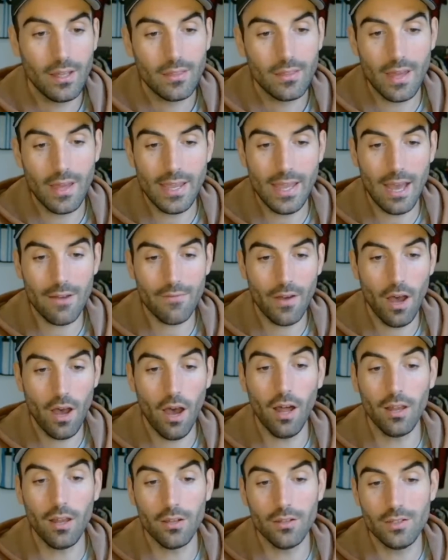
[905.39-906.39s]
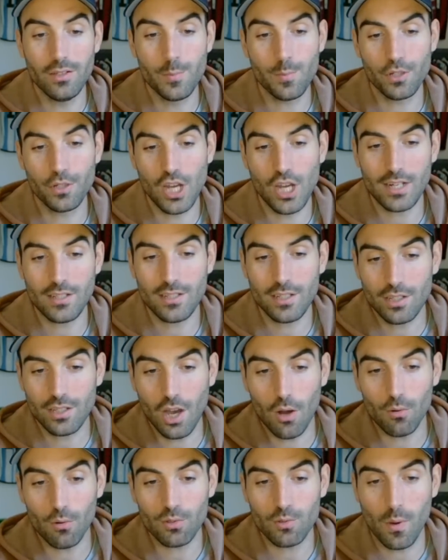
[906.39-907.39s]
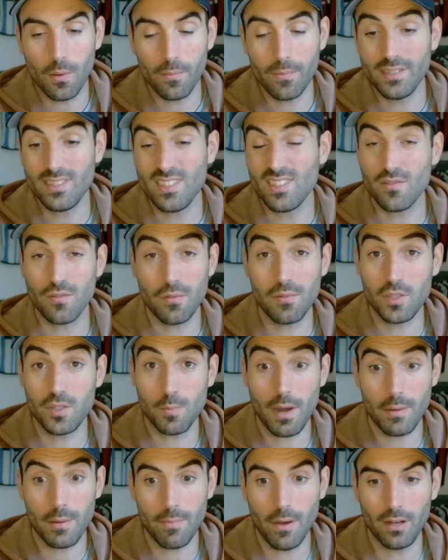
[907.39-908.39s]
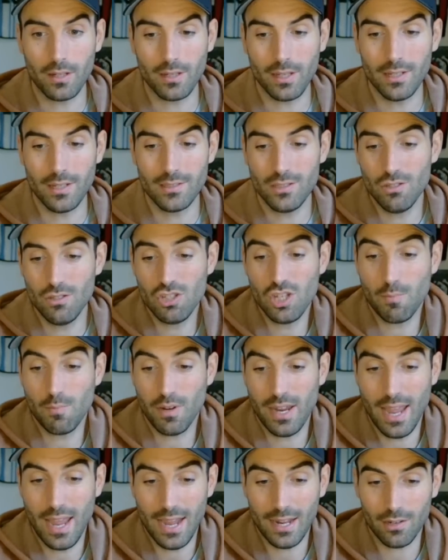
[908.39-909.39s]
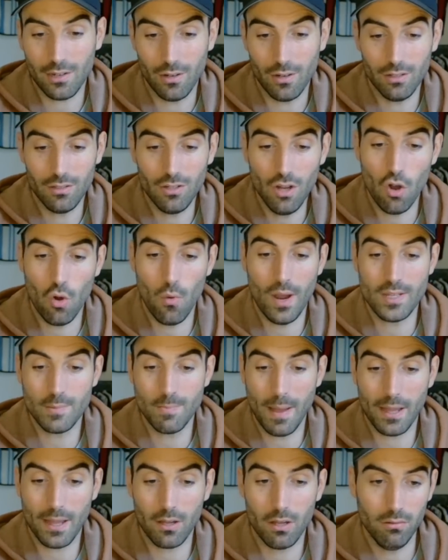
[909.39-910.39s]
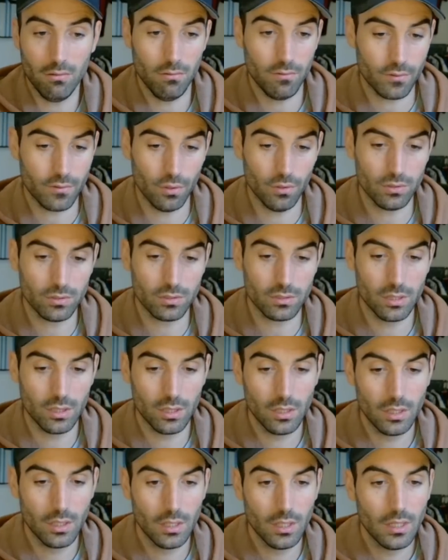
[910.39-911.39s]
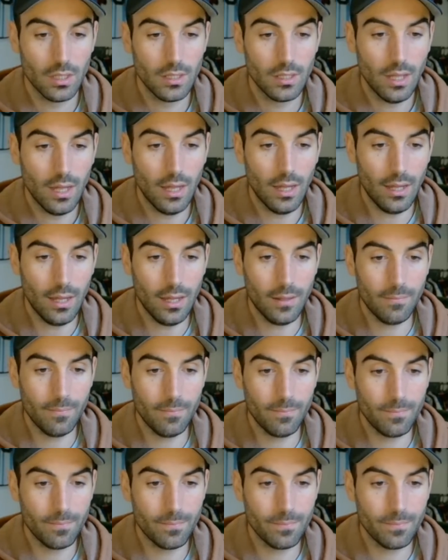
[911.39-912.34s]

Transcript: They have Haaland projected goals. Well, this is from the spread market. It's usually pretty accurate. Not always bang on, of course. Solanke